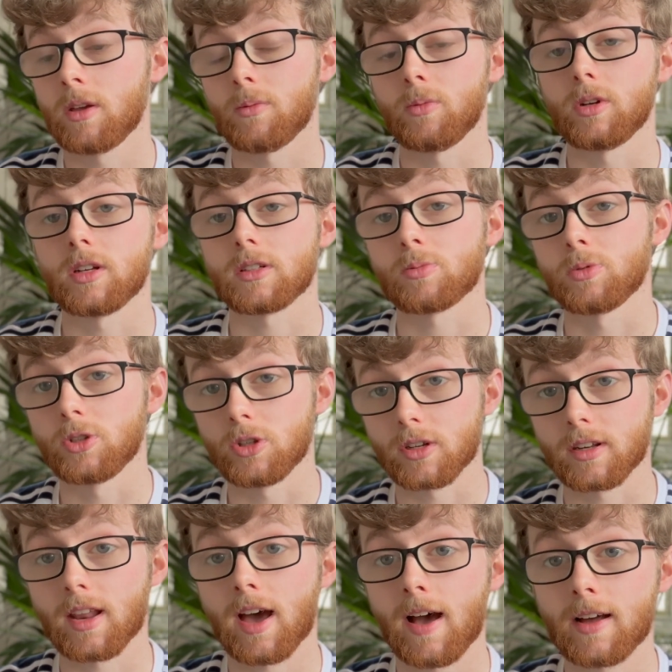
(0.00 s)
whereas when you're
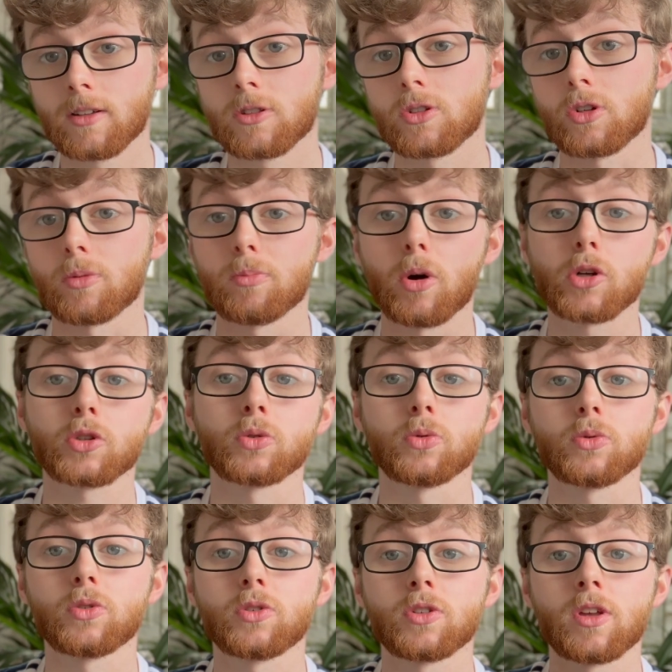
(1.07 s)
enhanced, your
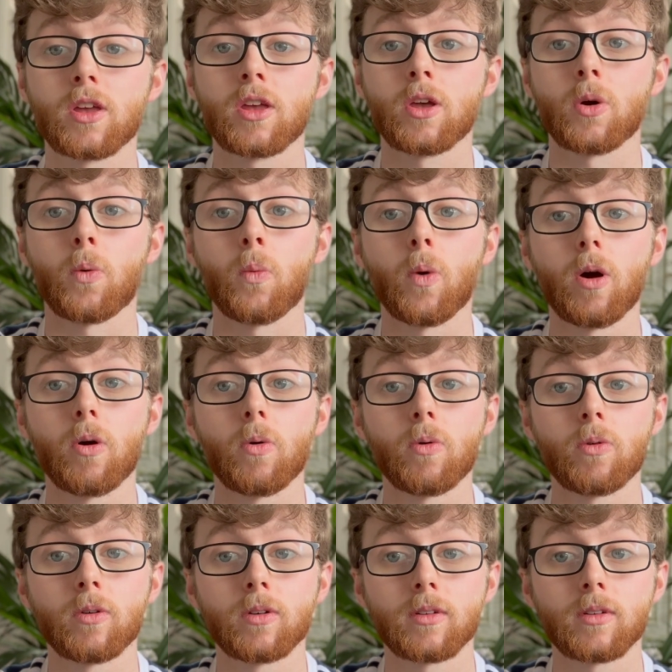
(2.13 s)
muscles will